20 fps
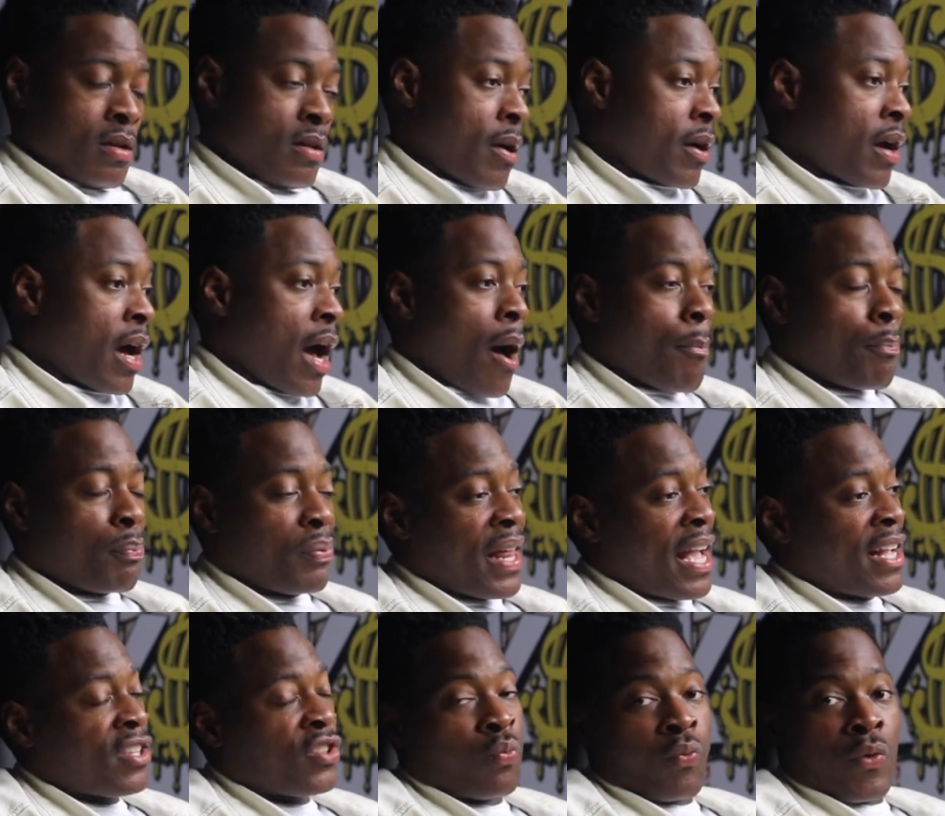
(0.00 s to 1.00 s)
The
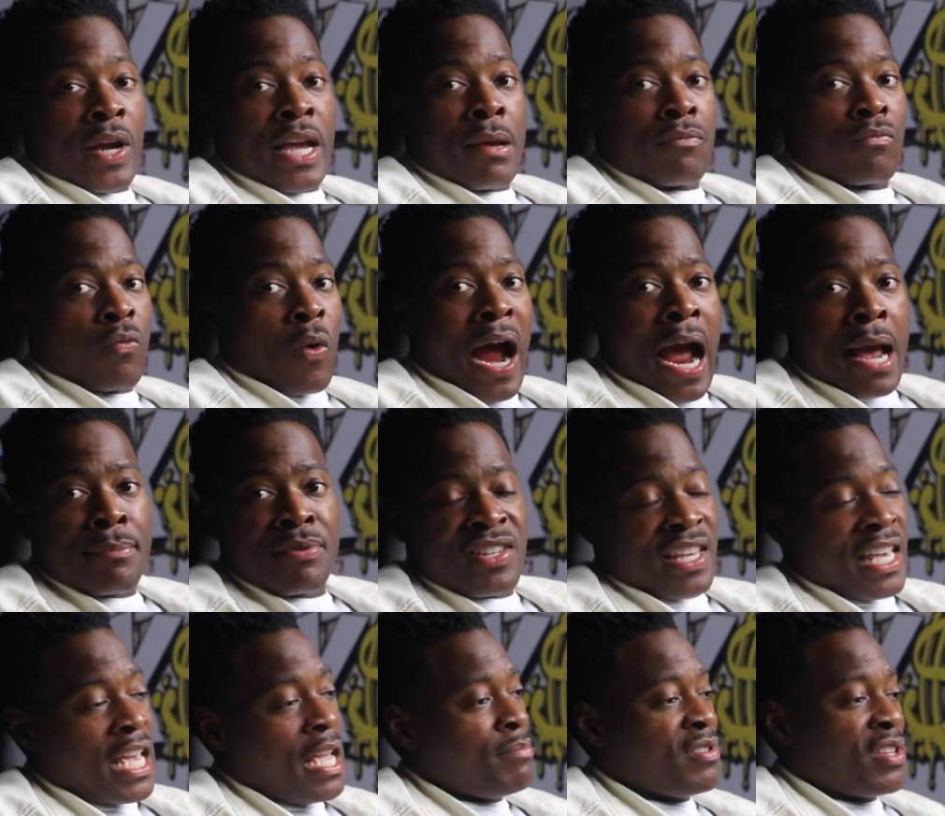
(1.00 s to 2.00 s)
complex rhyme
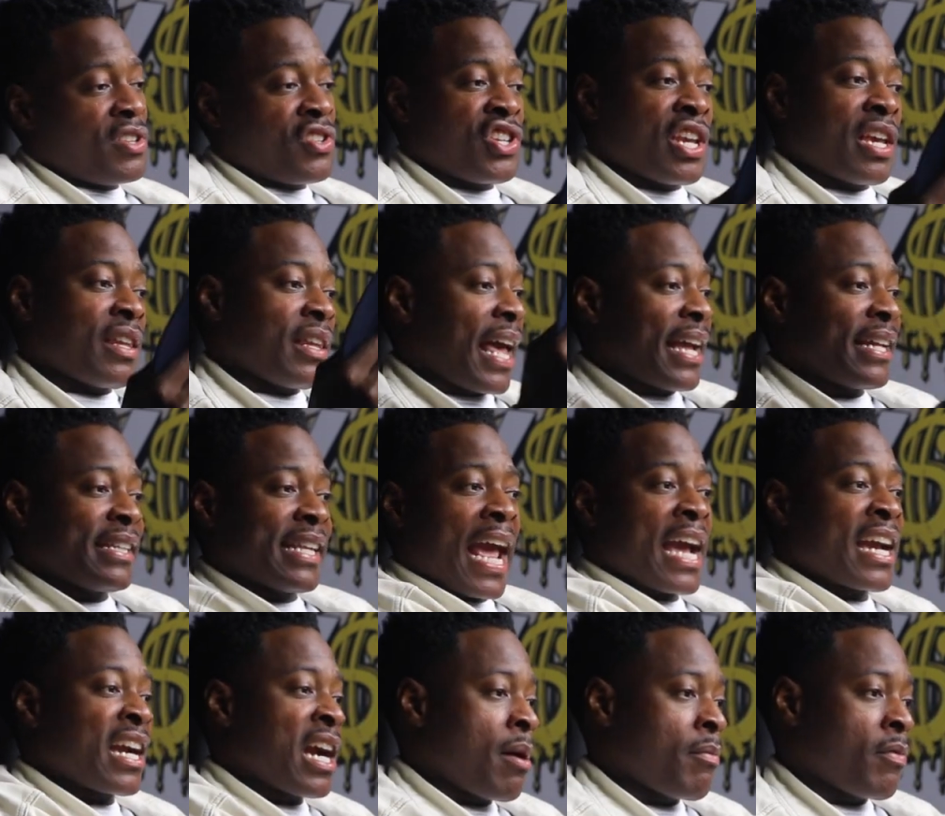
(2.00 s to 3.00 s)
schemes and shit like
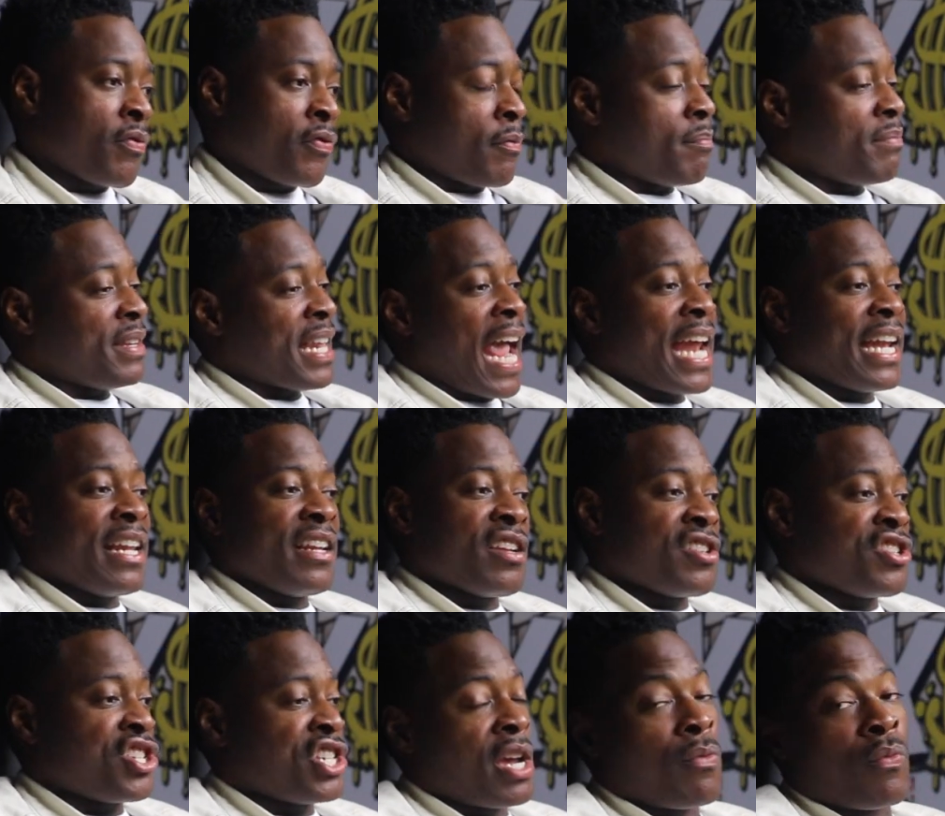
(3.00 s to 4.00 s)
that coming from Danny, the
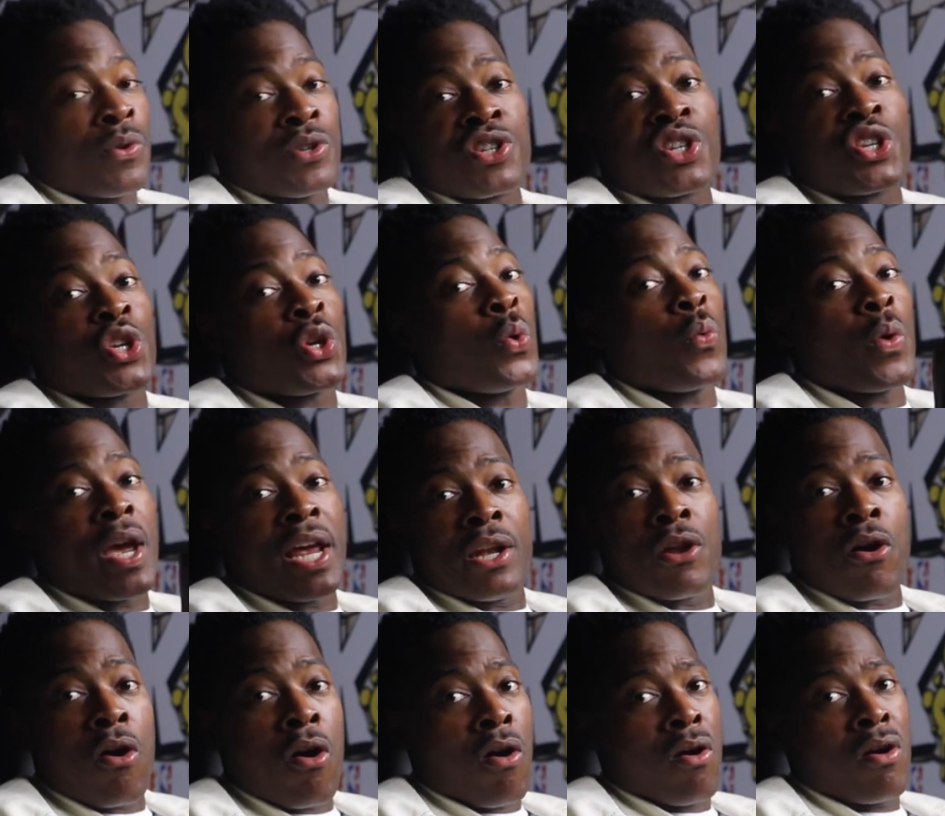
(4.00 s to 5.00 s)
shit was cute
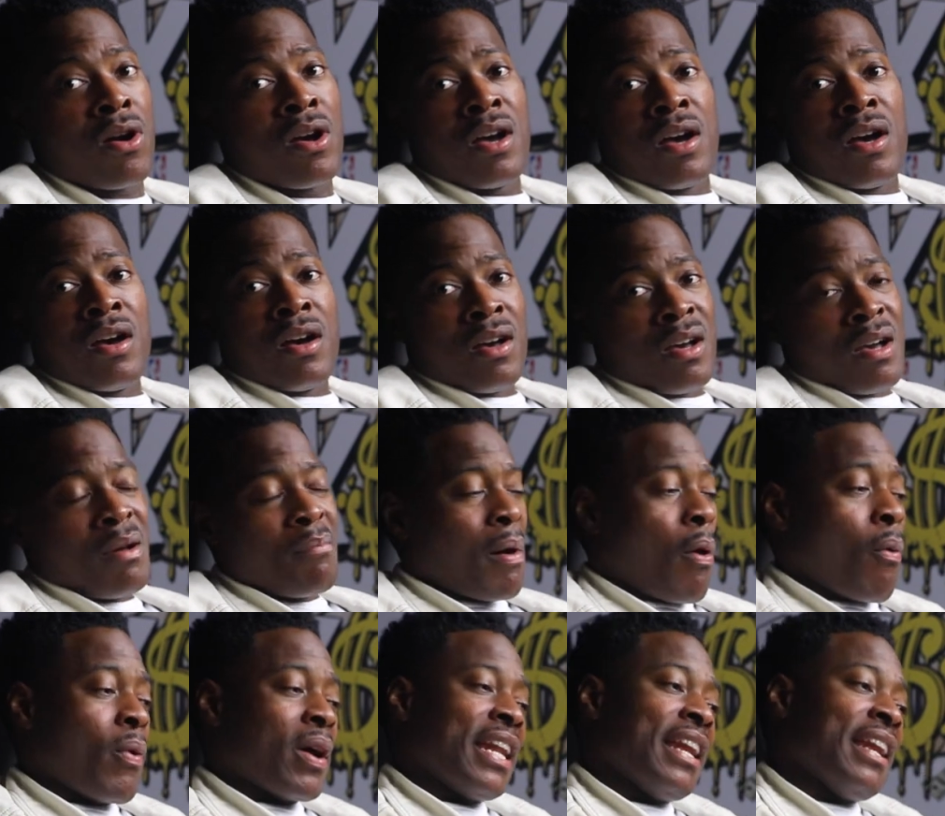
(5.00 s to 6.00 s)
and all.
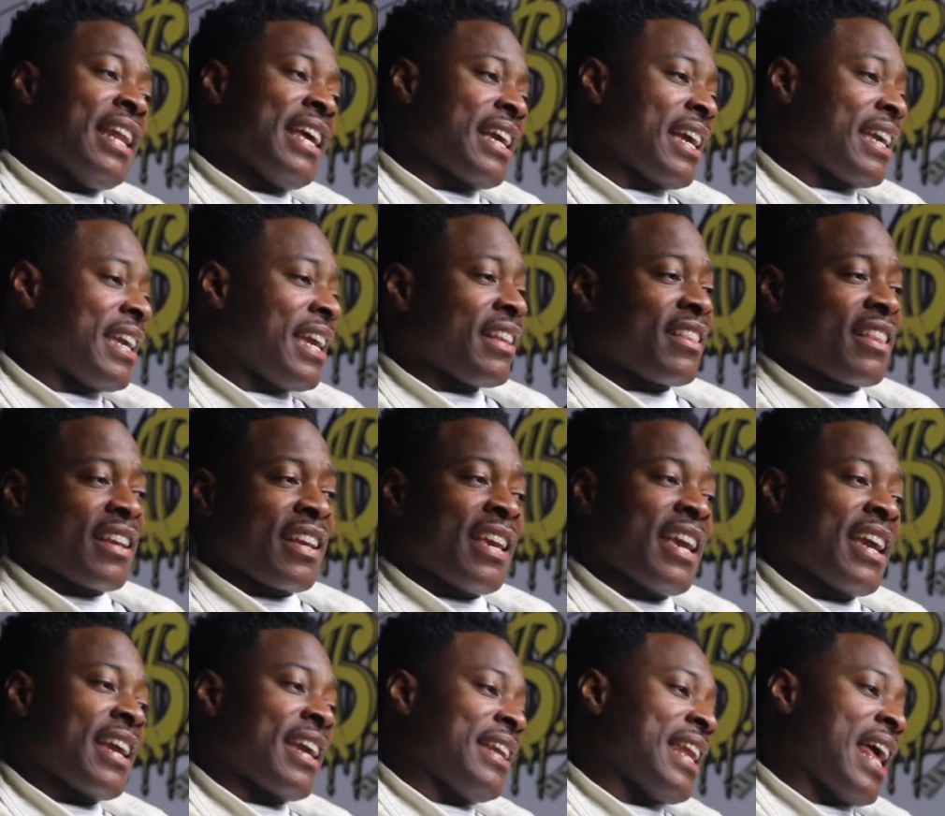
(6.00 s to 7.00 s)
But when a nigga get the
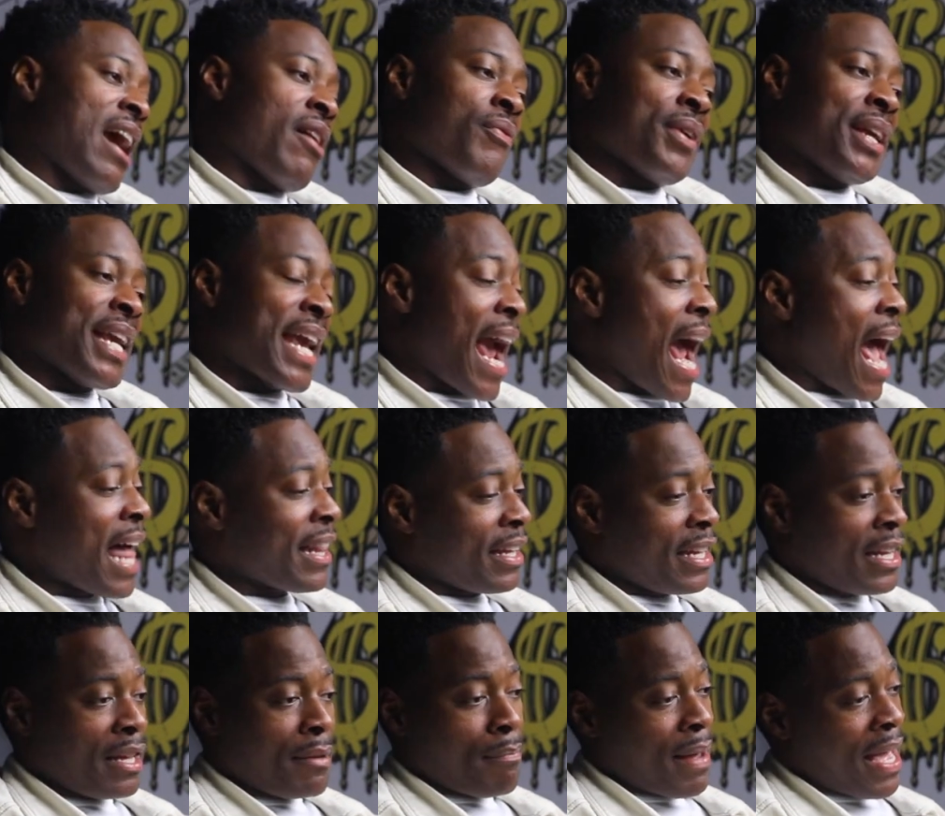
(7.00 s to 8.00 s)
kick in that
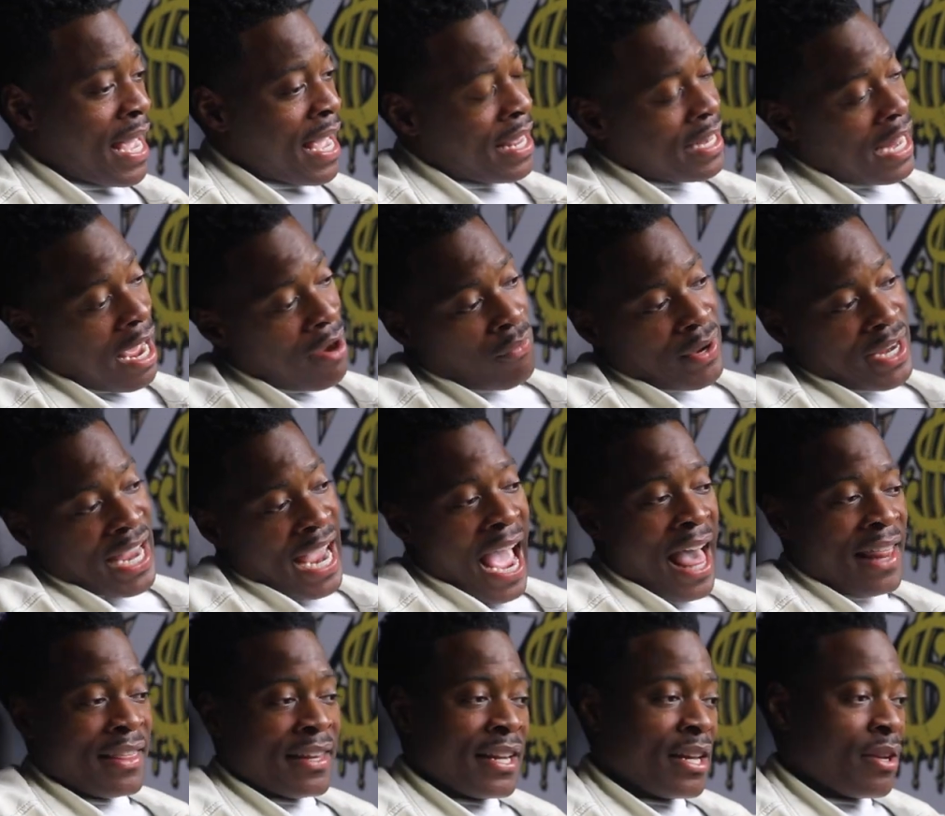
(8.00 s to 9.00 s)
reality, man, that
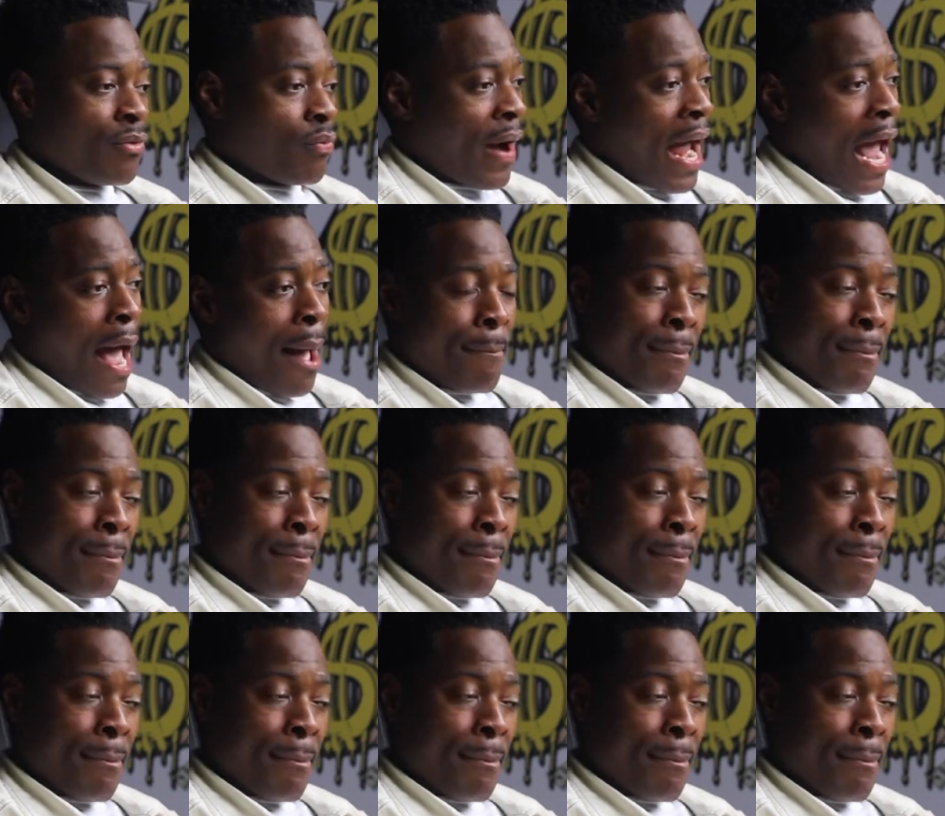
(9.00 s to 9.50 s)
reality rap,